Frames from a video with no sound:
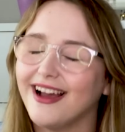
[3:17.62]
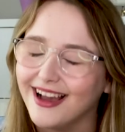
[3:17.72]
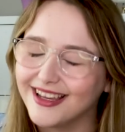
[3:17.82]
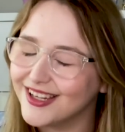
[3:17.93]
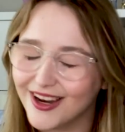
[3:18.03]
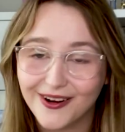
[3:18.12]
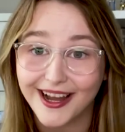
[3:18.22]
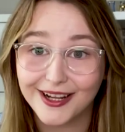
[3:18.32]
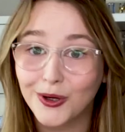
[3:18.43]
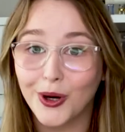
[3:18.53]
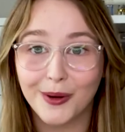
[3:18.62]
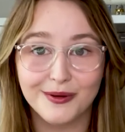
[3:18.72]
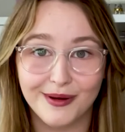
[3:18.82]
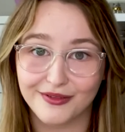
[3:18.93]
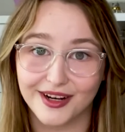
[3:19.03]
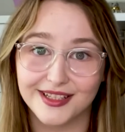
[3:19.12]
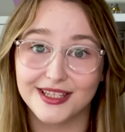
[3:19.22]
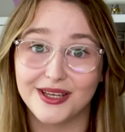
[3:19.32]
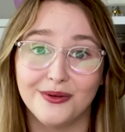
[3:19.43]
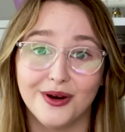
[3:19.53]
you know, I caught up with my friends
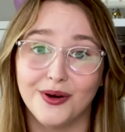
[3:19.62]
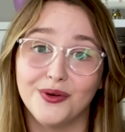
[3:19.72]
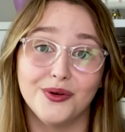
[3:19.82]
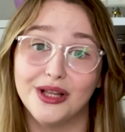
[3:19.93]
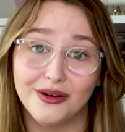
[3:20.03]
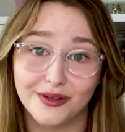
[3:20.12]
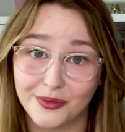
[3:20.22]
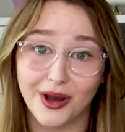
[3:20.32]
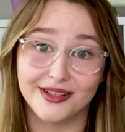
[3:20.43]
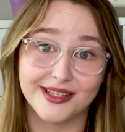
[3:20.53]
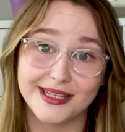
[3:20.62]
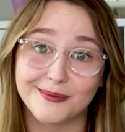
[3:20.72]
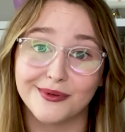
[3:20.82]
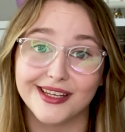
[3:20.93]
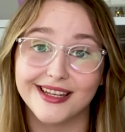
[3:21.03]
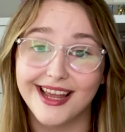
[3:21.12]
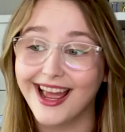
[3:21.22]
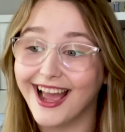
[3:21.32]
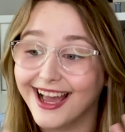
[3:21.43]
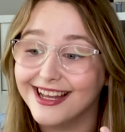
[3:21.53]
who were all over the world at this point,
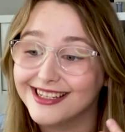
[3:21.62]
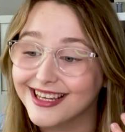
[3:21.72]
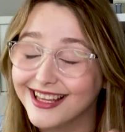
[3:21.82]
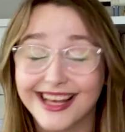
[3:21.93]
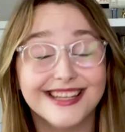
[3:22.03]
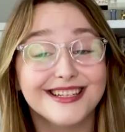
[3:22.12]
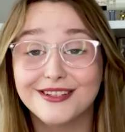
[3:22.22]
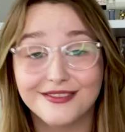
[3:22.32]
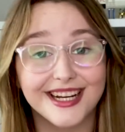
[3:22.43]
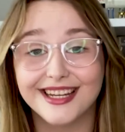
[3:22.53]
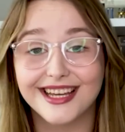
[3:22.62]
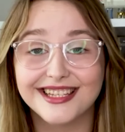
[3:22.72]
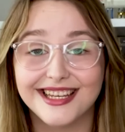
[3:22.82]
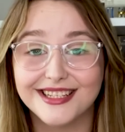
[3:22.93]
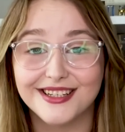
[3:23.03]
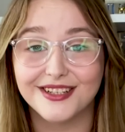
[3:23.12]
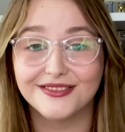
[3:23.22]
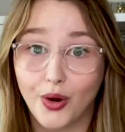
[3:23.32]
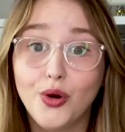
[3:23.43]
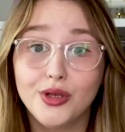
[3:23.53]
and that's just a really nice thing to do.
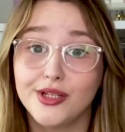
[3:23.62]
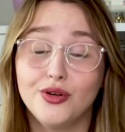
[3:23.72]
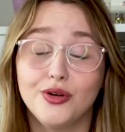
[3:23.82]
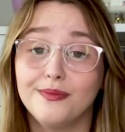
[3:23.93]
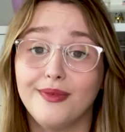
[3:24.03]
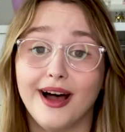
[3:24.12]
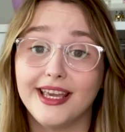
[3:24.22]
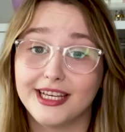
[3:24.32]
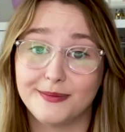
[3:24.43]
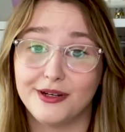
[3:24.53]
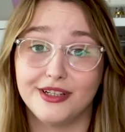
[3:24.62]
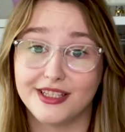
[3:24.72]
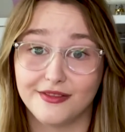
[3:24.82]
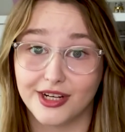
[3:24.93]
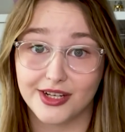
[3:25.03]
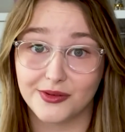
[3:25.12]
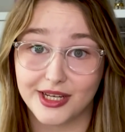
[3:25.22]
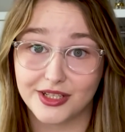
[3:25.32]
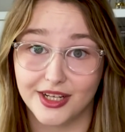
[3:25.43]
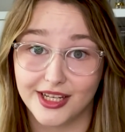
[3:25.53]
All in all, my experience of
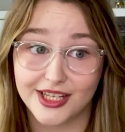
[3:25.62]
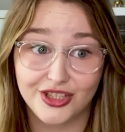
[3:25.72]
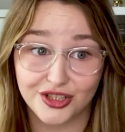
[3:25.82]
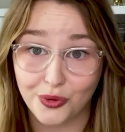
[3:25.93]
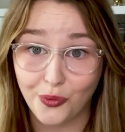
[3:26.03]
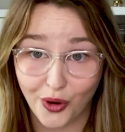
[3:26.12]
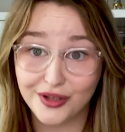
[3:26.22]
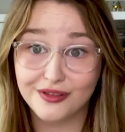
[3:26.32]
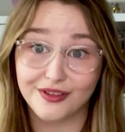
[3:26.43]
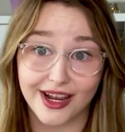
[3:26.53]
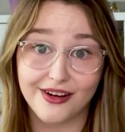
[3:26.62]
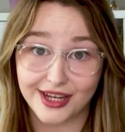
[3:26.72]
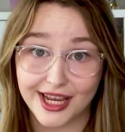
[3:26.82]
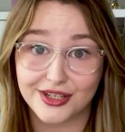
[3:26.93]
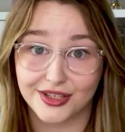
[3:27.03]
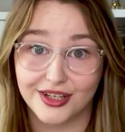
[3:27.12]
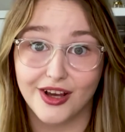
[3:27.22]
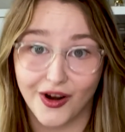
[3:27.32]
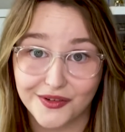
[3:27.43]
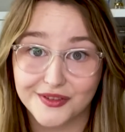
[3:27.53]
graduation is just one variation
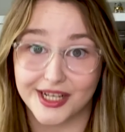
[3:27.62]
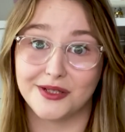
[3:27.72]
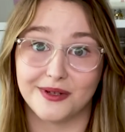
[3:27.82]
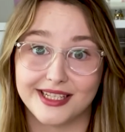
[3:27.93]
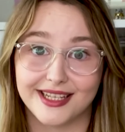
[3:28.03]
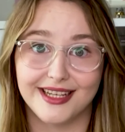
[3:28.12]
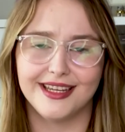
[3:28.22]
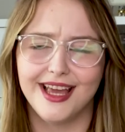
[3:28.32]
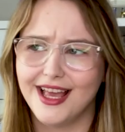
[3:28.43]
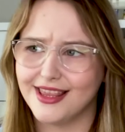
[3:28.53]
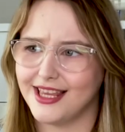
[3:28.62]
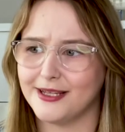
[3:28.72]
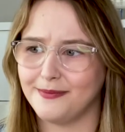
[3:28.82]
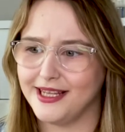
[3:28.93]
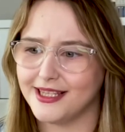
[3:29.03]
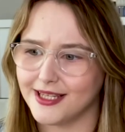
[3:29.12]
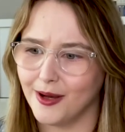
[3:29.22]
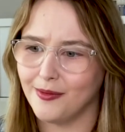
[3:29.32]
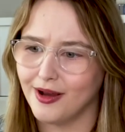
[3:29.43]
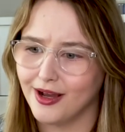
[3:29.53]
of graduating. There's been
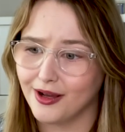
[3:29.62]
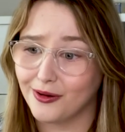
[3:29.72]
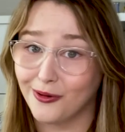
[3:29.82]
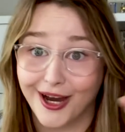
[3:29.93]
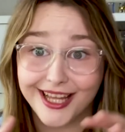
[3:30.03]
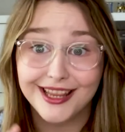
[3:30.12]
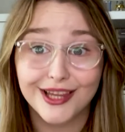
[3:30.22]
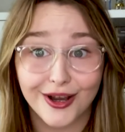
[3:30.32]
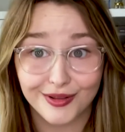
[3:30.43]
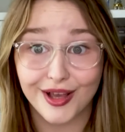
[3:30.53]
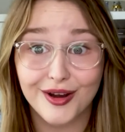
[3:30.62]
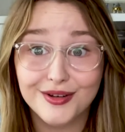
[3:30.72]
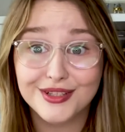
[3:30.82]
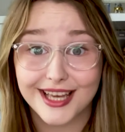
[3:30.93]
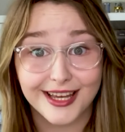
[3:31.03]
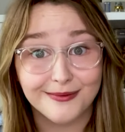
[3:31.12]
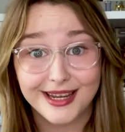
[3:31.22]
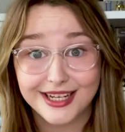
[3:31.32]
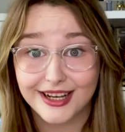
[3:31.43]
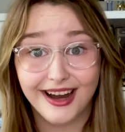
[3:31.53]
some quite low lows and
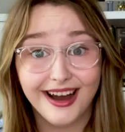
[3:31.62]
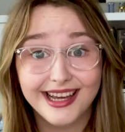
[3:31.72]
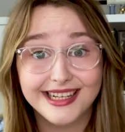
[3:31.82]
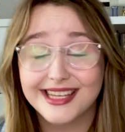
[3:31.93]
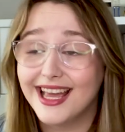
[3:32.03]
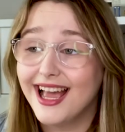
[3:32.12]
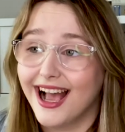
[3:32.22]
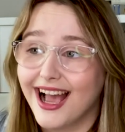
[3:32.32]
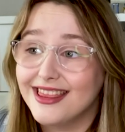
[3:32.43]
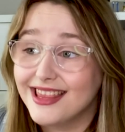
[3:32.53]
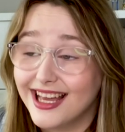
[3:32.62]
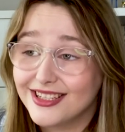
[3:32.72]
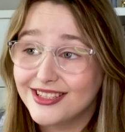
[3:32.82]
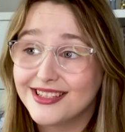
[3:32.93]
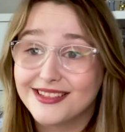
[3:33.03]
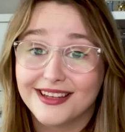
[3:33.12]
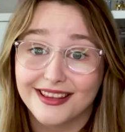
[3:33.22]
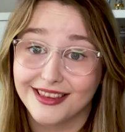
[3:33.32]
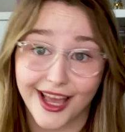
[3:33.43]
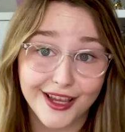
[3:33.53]
major highs, and that's just
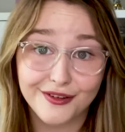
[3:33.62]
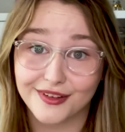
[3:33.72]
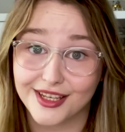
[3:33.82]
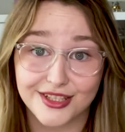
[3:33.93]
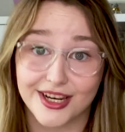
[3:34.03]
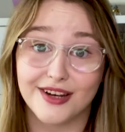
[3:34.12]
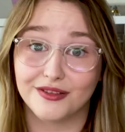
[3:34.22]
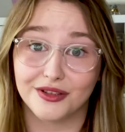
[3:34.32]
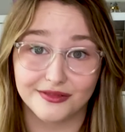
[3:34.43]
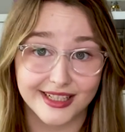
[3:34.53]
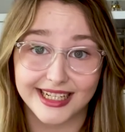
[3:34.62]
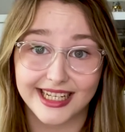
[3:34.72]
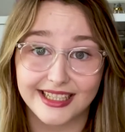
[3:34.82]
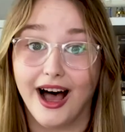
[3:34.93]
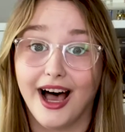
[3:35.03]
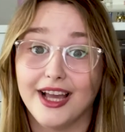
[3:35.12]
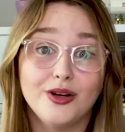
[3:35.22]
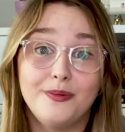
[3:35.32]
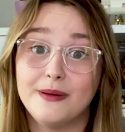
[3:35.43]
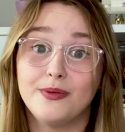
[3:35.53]
life in general, really. I know
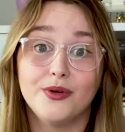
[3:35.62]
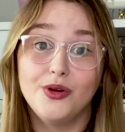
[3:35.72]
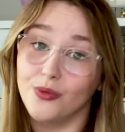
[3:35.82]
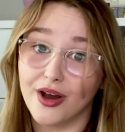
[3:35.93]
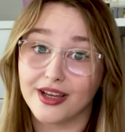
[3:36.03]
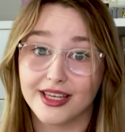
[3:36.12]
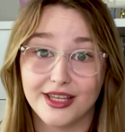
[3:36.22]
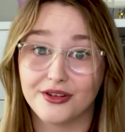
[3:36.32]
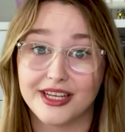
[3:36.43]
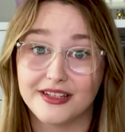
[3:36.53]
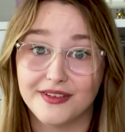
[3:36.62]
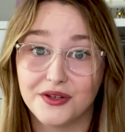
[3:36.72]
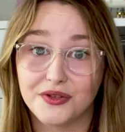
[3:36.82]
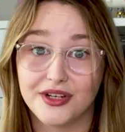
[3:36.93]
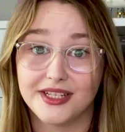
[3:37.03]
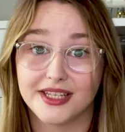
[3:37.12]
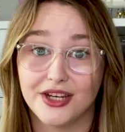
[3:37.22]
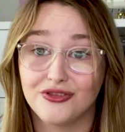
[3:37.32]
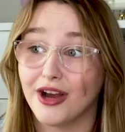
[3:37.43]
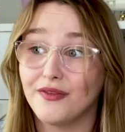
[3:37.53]
people who work in the creative industries and
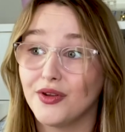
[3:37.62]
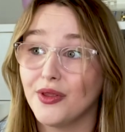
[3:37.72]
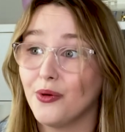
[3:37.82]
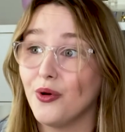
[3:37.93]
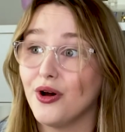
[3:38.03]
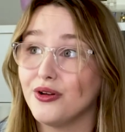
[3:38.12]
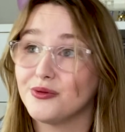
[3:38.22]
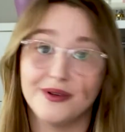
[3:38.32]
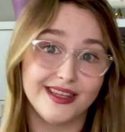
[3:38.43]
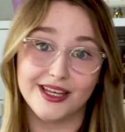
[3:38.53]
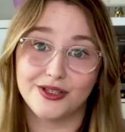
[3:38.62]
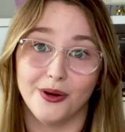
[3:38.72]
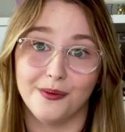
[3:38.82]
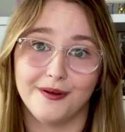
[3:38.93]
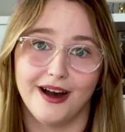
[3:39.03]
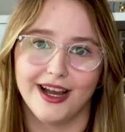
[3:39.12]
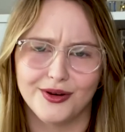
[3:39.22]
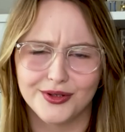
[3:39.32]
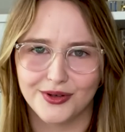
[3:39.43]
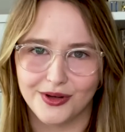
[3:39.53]
travel the world with their job. I
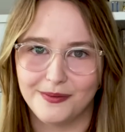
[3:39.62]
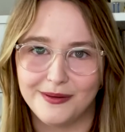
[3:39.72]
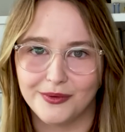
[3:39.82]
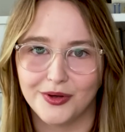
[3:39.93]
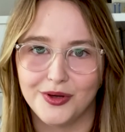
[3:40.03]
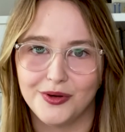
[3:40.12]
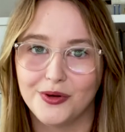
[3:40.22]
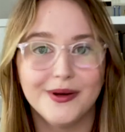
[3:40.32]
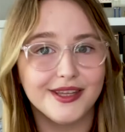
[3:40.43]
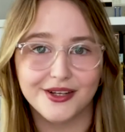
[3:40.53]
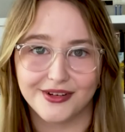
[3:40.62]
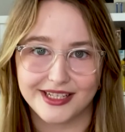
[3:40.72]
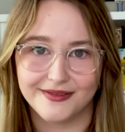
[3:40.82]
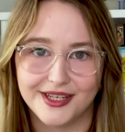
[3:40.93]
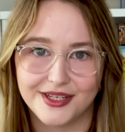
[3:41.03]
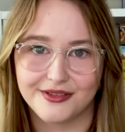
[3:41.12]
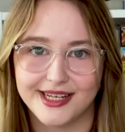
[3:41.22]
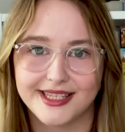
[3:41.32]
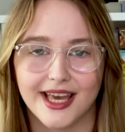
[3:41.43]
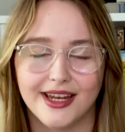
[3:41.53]
also know people who quit the creative
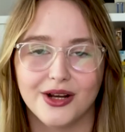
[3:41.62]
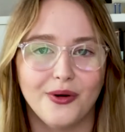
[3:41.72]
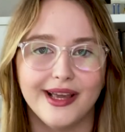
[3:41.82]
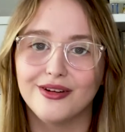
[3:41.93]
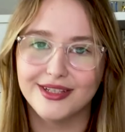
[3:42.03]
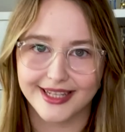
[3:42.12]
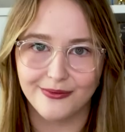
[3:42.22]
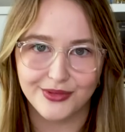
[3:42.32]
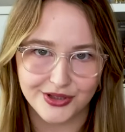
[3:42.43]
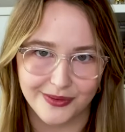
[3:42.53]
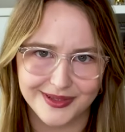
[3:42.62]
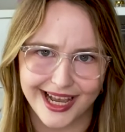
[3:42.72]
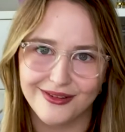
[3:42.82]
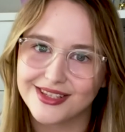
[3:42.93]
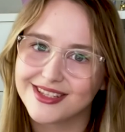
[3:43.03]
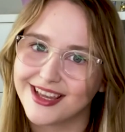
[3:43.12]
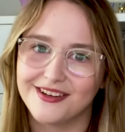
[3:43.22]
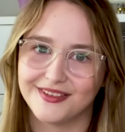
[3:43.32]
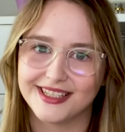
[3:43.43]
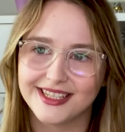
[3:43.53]
industries and are quite content with jobs outside
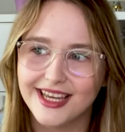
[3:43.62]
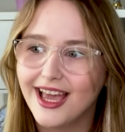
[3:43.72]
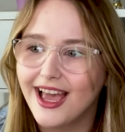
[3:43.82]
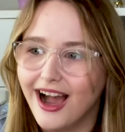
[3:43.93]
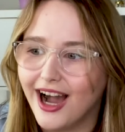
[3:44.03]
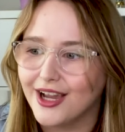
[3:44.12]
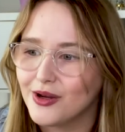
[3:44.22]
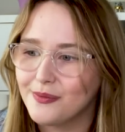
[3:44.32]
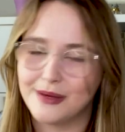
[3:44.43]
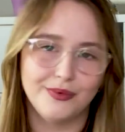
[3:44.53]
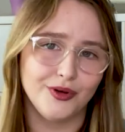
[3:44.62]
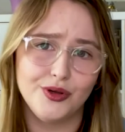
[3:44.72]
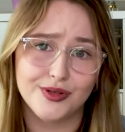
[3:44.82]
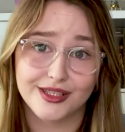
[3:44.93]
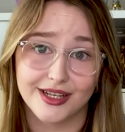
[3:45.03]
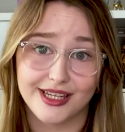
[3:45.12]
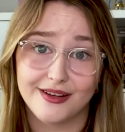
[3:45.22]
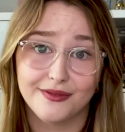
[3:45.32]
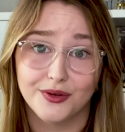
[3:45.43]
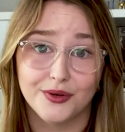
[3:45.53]
of it. I know people who study
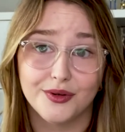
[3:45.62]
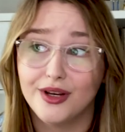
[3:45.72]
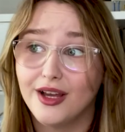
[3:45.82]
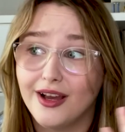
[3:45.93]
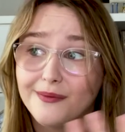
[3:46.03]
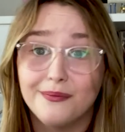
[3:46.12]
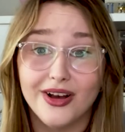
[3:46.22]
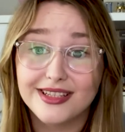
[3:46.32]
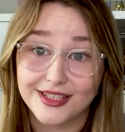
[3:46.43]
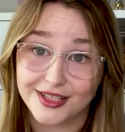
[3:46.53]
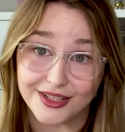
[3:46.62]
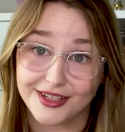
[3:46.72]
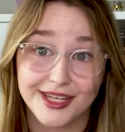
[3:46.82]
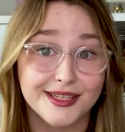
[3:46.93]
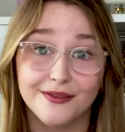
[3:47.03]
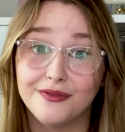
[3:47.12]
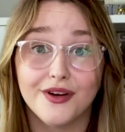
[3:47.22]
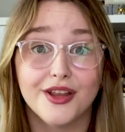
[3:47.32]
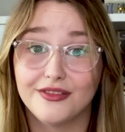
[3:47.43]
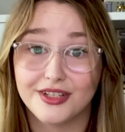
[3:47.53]
for master's degrees and
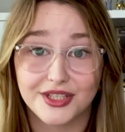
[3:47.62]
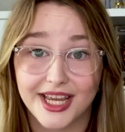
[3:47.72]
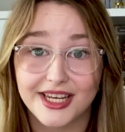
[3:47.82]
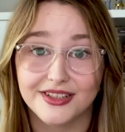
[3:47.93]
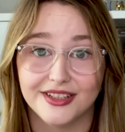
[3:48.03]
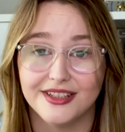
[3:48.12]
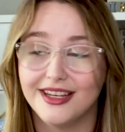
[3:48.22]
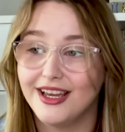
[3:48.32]
further education.